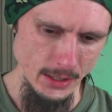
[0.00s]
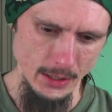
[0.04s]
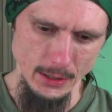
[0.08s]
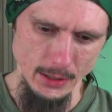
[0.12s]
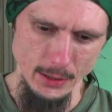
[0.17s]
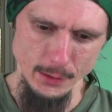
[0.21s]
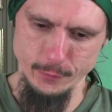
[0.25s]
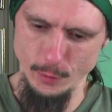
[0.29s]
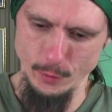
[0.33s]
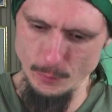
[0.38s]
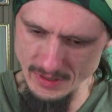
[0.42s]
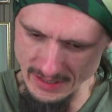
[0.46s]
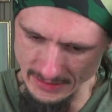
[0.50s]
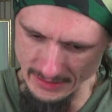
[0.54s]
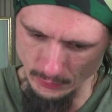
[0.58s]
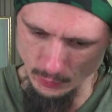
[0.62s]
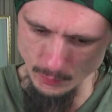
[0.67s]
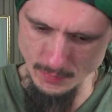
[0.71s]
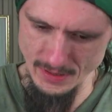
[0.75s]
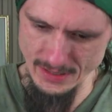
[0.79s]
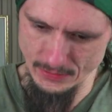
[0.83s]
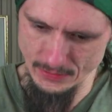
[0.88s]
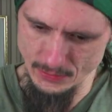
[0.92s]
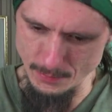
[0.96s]
for me to
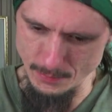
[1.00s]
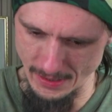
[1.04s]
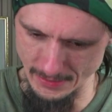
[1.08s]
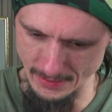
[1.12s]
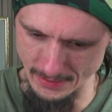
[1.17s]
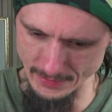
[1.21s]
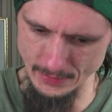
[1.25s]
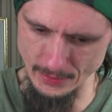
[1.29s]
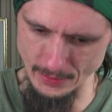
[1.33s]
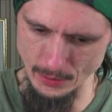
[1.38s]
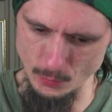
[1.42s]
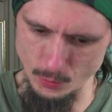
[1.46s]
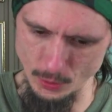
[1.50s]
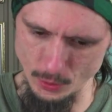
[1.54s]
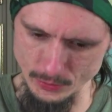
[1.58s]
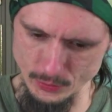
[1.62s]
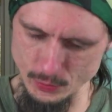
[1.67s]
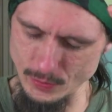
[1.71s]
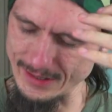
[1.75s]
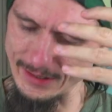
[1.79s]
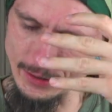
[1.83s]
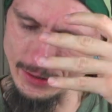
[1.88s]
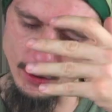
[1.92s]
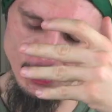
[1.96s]
make the money that I want
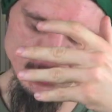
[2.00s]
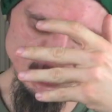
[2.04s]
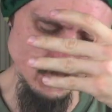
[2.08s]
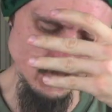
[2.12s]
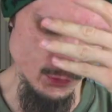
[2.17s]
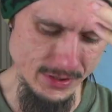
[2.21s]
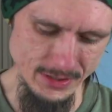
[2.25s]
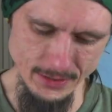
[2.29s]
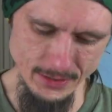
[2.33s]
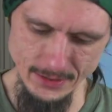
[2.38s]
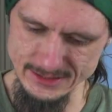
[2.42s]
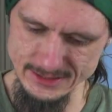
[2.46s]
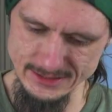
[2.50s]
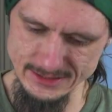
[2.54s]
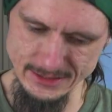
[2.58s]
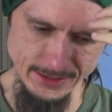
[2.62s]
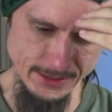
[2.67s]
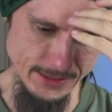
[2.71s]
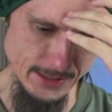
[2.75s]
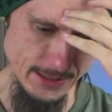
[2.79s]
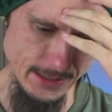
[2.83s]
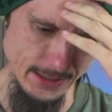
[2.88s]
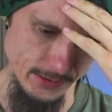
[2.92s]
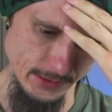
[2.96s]
to. And I also realized, like,
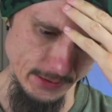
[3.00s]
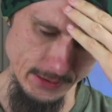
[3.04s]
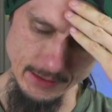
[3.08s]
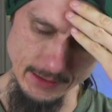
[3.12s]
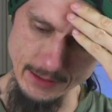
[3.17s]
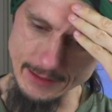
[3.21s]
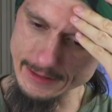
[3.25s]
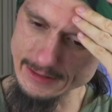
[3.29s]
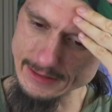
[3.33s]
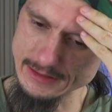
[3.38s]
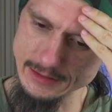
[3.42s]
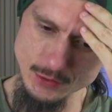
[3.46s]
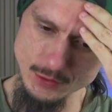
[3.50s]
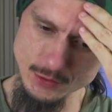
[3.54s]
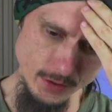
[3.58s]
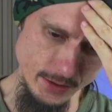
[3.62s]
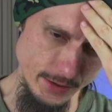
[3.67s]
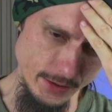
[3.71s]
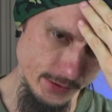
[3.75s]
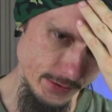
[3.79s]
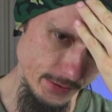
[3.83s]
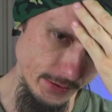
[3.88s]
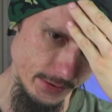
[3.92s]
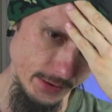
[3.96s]
yeah, the client
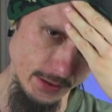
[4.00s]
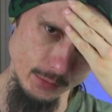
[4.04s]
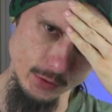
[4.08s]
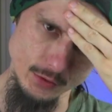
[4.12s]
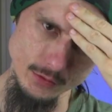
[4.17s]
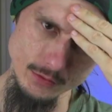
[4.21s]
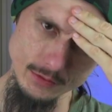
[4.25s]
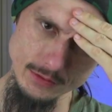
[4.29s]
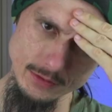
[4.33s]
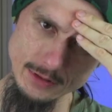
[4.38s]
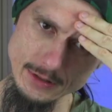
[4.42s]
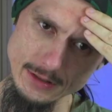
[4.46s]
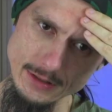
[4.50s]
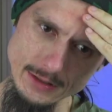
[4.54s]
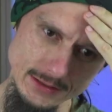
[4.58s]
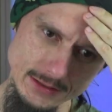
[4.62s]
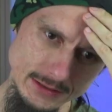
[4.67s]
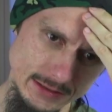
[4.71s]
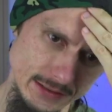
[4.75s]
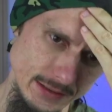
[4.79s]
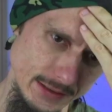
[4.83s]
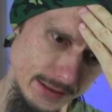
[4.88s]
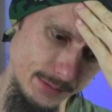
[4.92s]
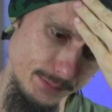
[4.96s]
situation that I'm currently in
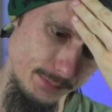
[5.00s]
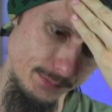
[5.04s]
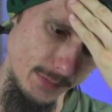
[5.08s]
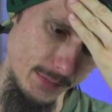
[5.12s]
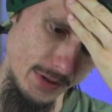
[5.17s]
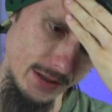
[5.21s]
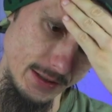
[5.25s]
is like my